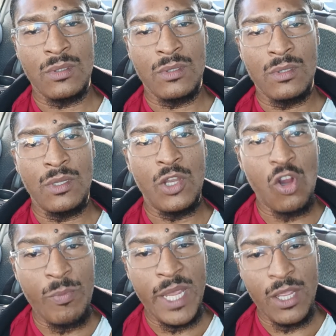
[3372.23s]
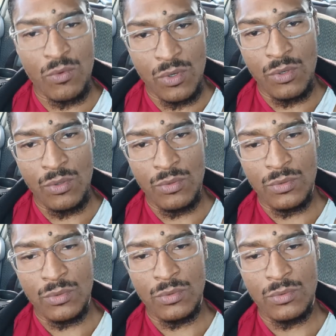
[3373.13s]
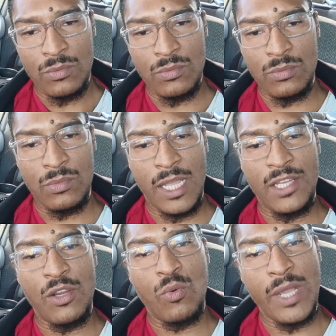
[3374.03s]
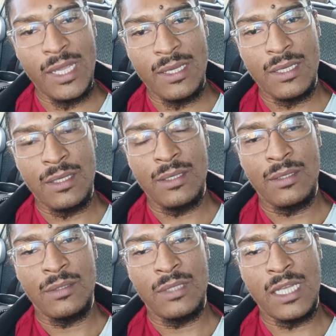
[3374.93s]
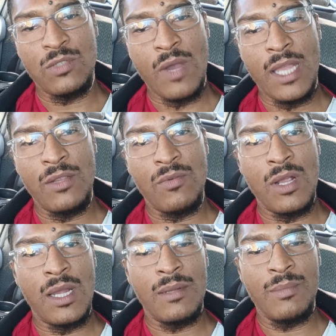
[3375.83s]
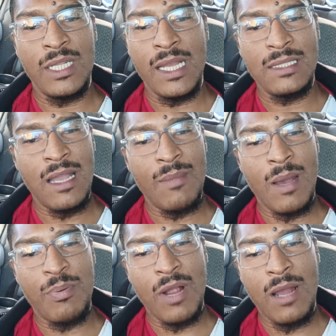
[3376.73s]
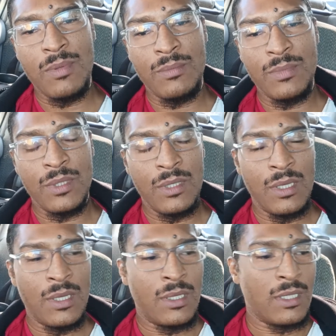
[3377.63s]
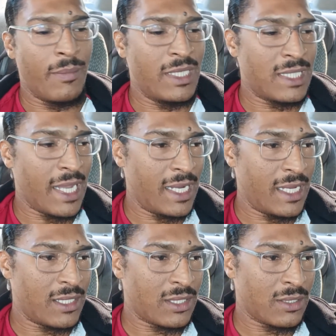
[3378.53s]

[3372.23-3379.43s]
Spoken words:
You're being rude. And you're weak. That's why you run. But that's not my problem. Let me say this.